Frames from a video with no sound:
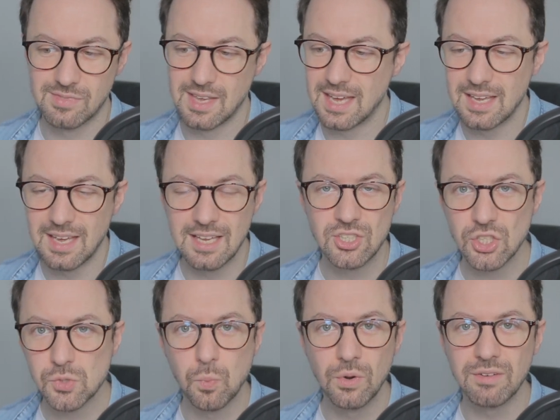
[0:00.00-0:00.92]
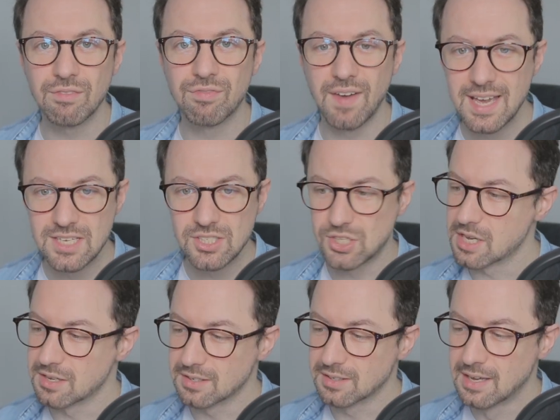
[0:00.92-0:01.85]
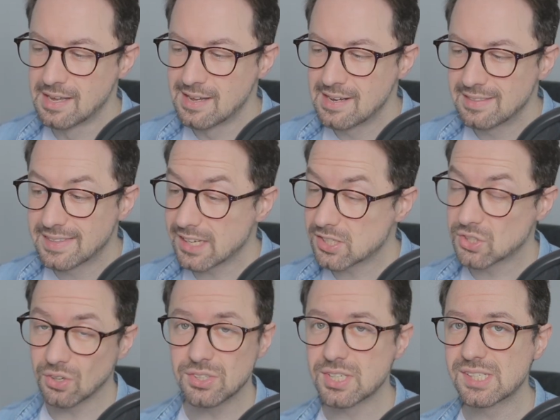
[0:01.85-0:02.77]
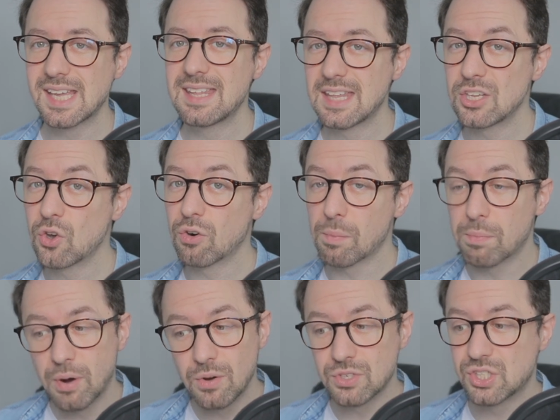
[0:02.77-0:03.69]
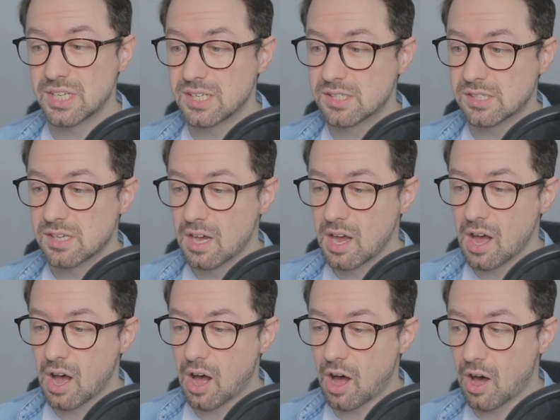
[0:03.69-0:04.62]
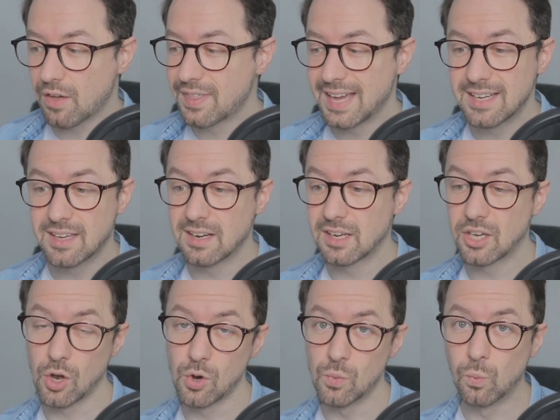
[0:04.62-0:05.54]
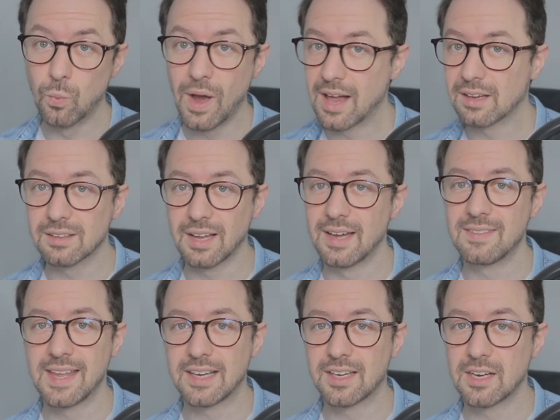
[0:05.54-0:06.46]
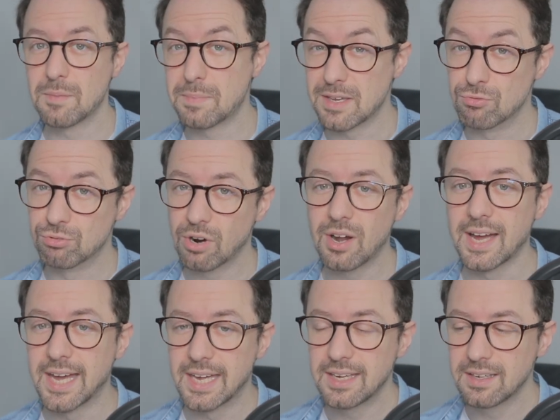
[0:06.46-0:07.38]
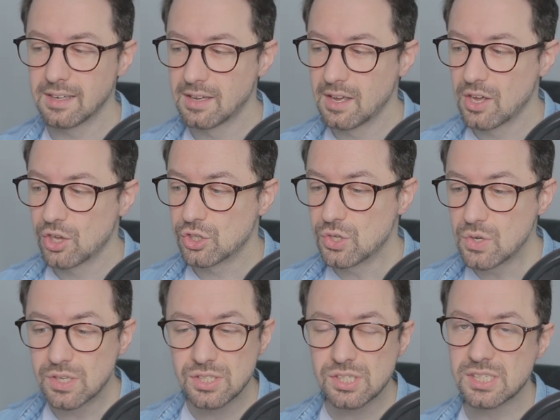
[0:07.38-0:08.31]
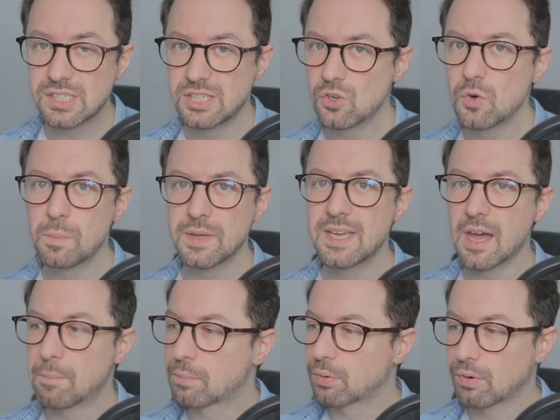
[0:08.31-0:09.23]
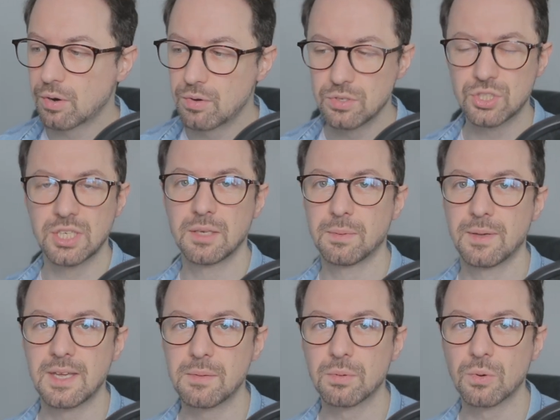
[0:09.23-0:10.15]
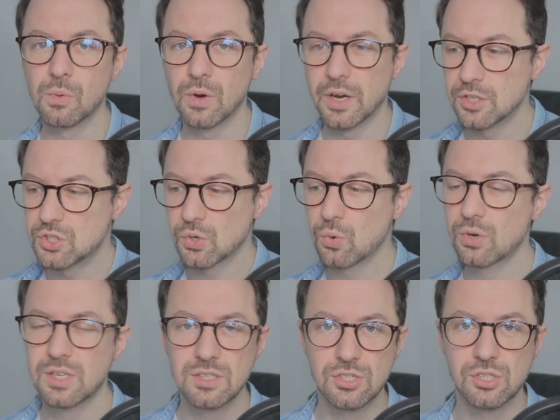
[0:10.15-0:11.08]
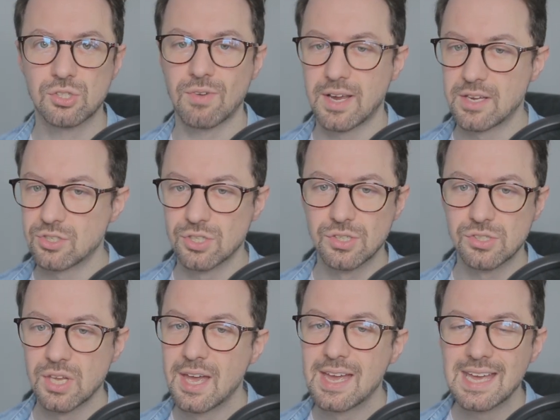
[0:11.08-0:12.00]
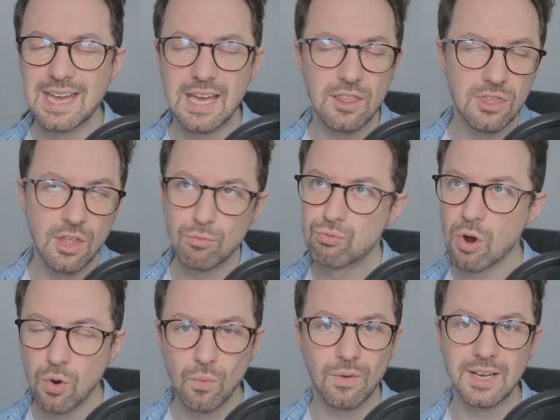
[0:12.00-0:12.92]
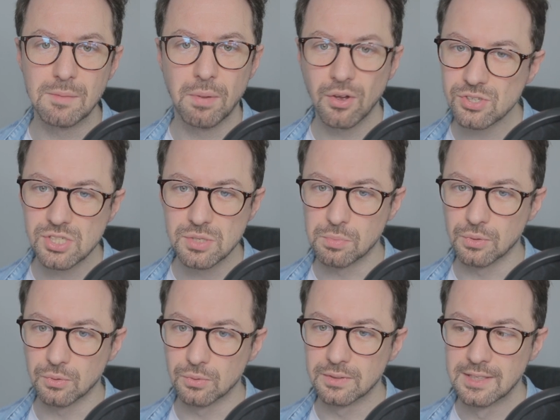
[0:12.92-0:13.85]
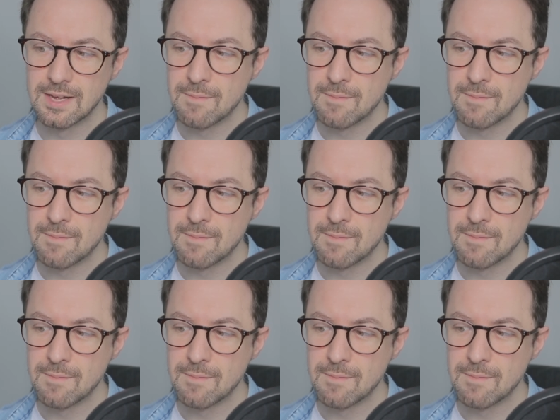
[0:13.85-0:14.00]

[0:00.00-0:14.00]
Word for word: it, it just wouldn't faze you. That's not to say that your approach is are then going to go well and they're going to be right. You could still be approaching people and talking to strangers in the wrong way possible,